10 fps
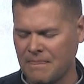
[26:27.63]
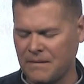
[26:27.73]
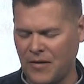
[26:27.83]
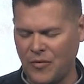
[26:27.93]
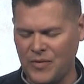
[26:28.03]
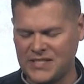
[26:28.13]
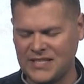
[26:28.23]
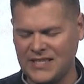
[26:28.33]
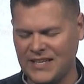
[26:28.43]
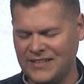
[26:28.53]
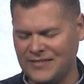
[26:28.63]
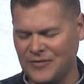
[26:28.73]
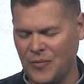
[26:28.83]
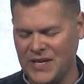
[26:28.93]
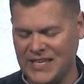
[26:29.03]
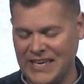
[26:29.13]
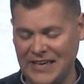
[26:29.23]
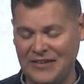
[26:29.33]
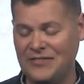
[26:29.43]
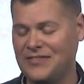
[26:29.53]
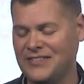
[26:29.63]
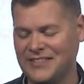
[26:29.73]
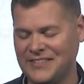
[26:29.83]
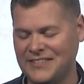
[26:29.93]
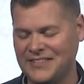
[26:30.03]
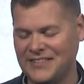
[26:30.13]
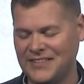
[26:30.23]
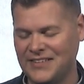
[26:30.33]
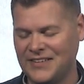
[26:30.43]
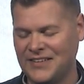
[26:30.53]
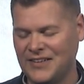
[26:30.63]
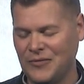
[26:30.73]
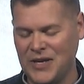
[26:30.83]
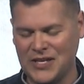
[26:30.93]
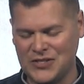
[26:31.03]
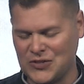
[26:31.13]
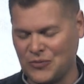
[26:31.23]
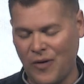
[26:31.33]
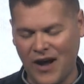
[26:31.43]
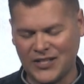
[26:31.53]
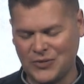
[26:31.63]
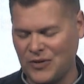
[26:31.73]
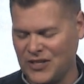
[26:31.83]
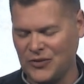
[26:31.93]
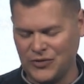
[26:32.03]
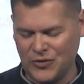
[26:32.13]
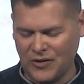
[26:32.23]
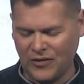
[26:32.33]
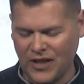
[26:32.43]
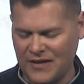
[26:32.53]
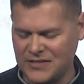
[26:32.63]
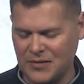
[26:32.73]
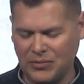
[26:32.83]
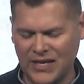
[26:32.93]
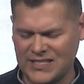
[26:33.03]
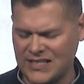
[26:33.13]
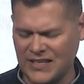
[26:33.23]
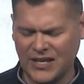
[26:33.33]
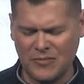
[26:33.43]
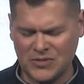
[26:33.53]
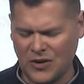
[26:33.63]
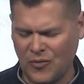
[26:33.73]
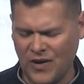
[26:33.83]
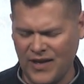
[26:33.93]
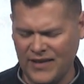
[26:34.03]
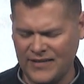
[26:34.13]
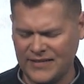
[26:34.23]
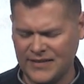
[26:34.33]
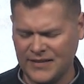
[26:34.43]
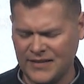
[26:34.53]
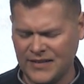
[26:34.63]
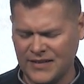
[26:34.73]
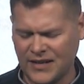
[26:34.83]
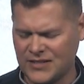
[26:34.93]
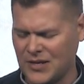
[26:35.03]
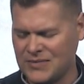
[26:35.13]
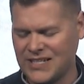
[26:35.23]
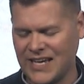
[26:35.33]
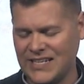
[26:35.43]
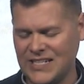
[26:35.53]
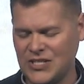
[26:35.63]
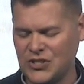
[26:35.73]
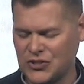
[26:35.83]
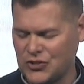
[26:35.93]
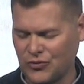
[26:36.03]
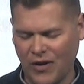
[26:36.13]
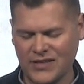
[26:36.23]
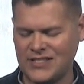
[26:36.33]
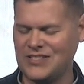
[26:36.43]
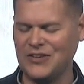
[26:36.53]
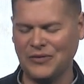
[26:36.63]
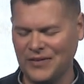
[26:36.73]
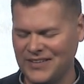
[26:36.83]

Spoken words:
God, when we see that when we give, we can just watch what you'll do in our lives, the blessing that comes our way. God, something today, I need to just trust you